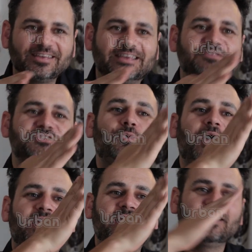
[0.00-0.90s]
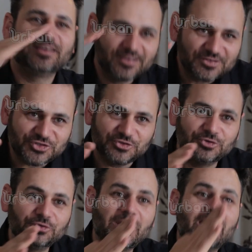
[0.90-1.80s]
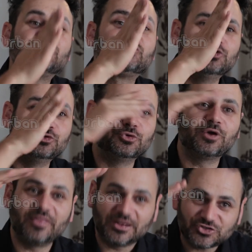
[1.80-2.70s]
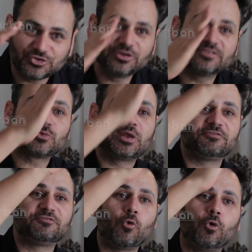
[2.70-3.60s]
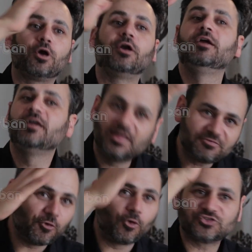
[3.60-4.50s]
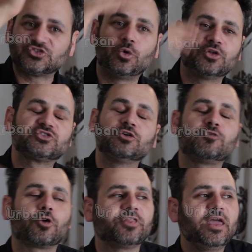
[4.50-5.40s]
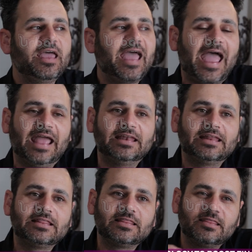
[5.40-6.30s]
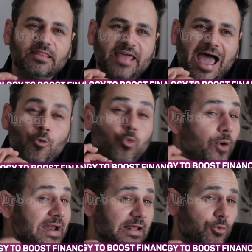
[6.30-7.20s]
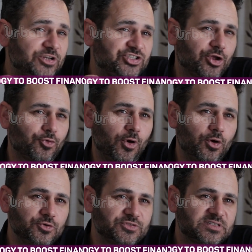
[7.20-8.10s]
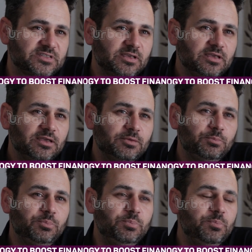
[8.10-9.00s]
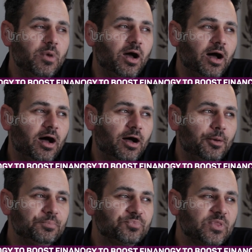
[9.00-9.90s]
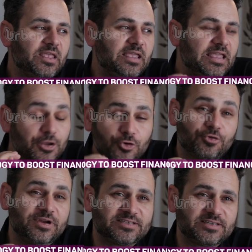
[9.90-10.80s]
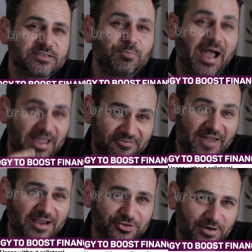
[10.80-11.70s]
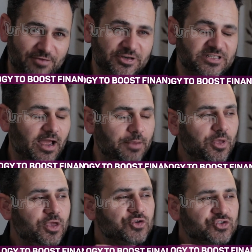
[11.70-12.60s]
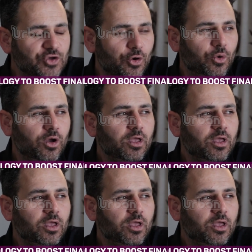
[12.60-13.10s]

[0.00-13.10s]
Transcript: gives way to two, and then two gives way to four, four, so on and so forth. And the rate at which it grows um, increases by a factor every time. So